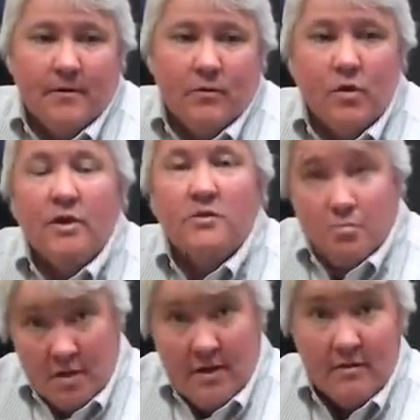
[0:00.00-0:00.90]
we
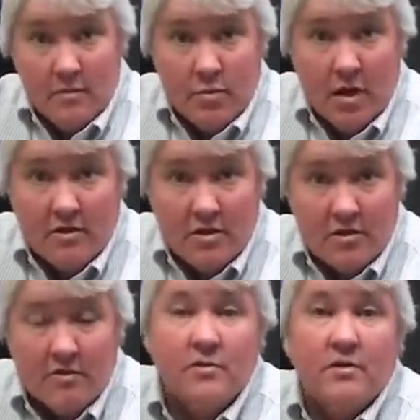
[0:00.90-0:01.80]
planned the
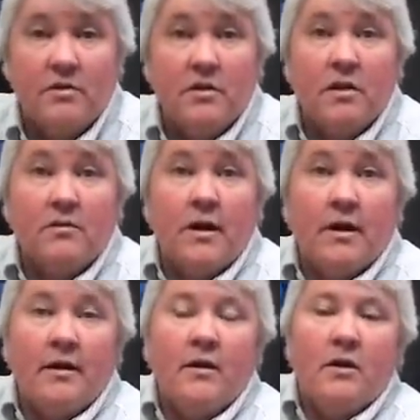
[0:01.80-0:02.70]
project with
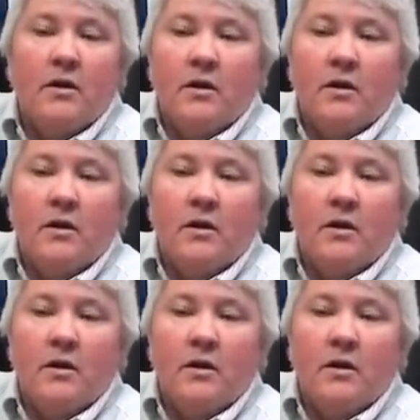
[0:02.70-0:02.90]
Intelerad.